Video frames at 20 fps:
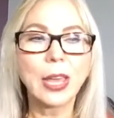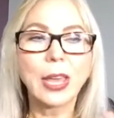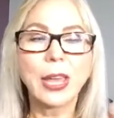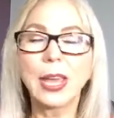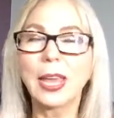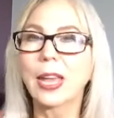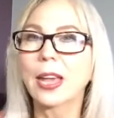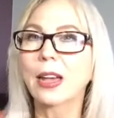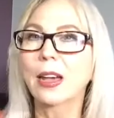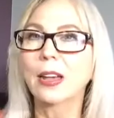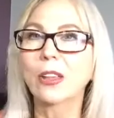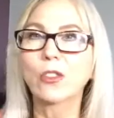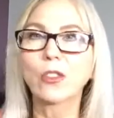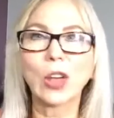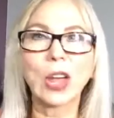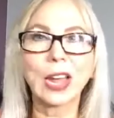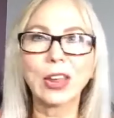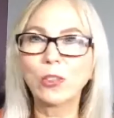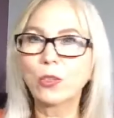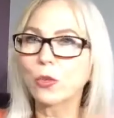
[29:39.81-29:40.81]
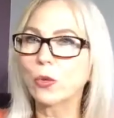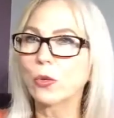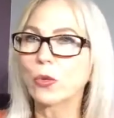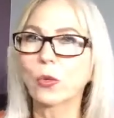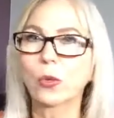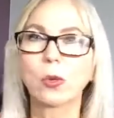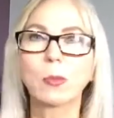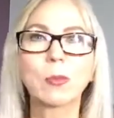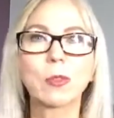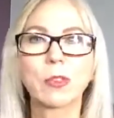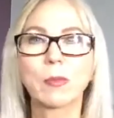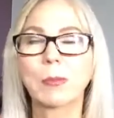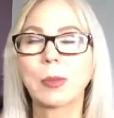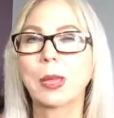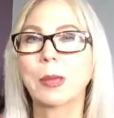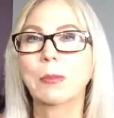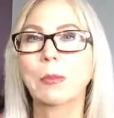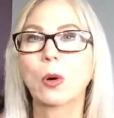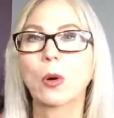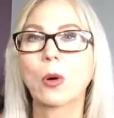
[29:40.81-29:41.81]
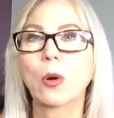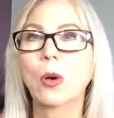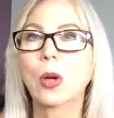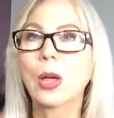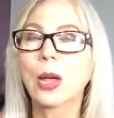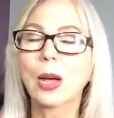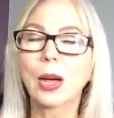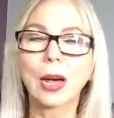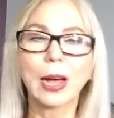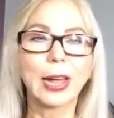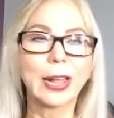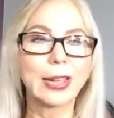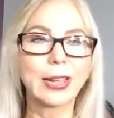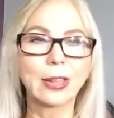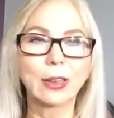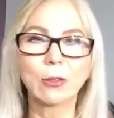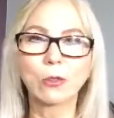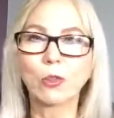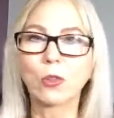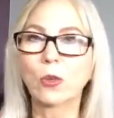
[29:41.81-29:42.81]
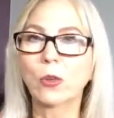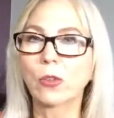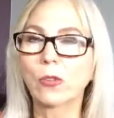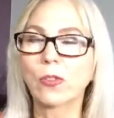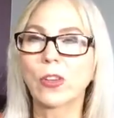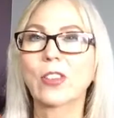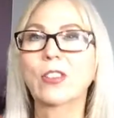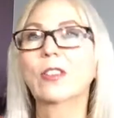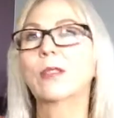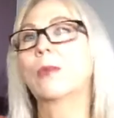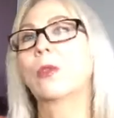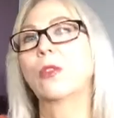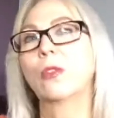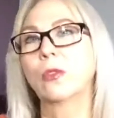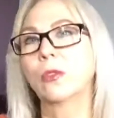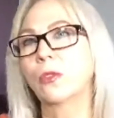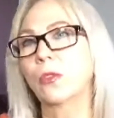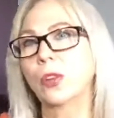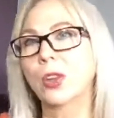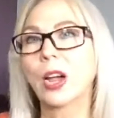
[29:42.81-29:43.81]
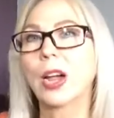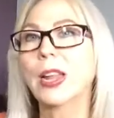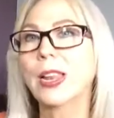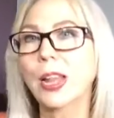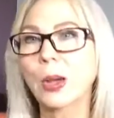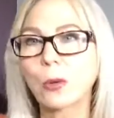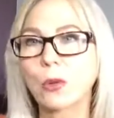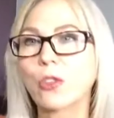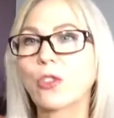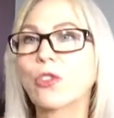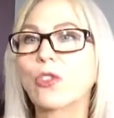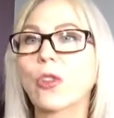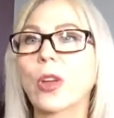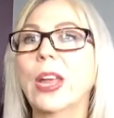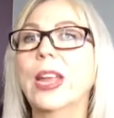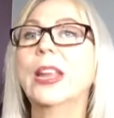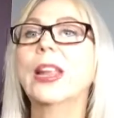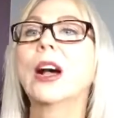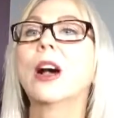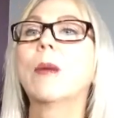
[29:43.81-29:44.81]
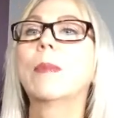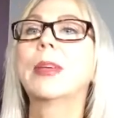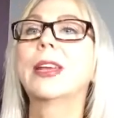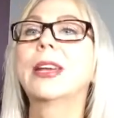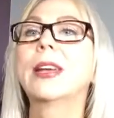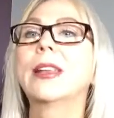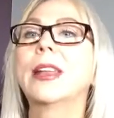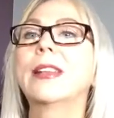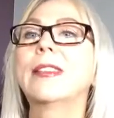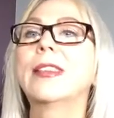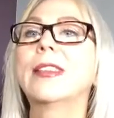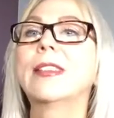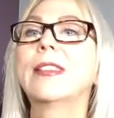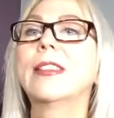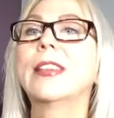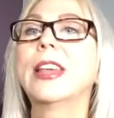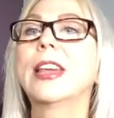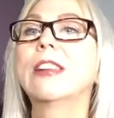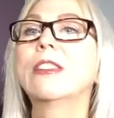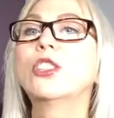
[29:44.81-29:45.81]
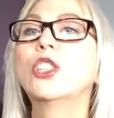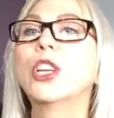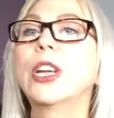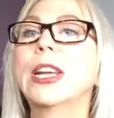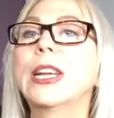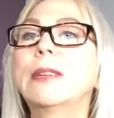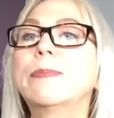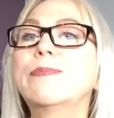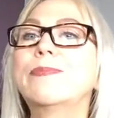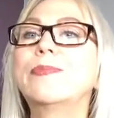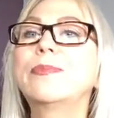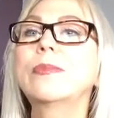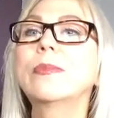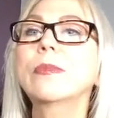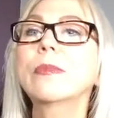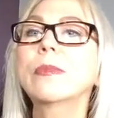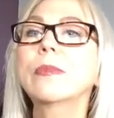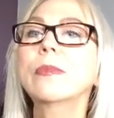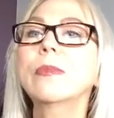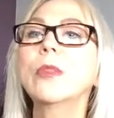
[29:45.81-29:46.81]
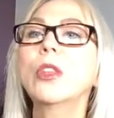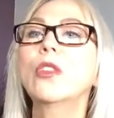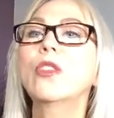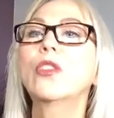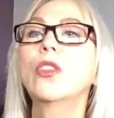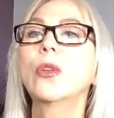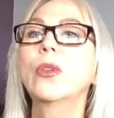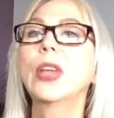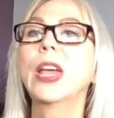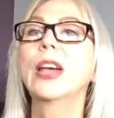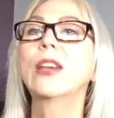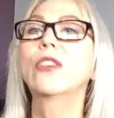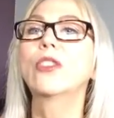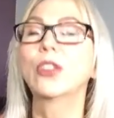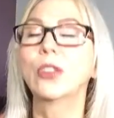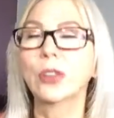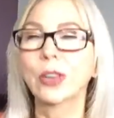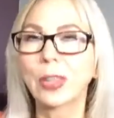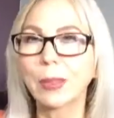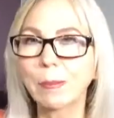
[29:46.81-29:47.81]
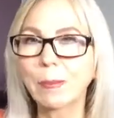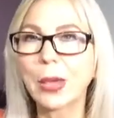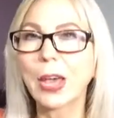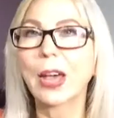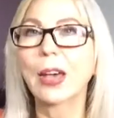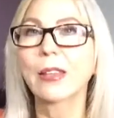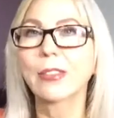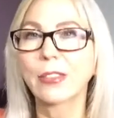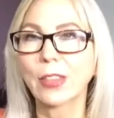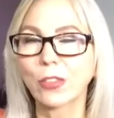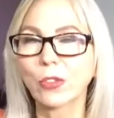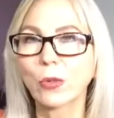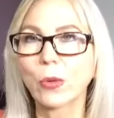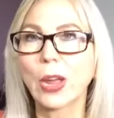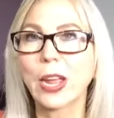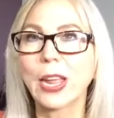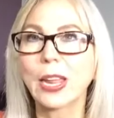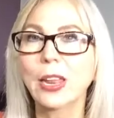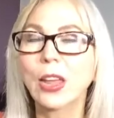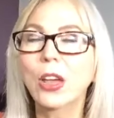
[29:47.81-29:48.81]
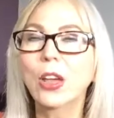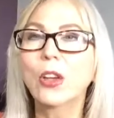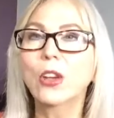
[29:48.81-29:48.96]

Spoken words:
And I do groups of people. I can do a festival, and for 9 hours straight, I'll be connecting to the energy. So yes, you're an empath. That's right.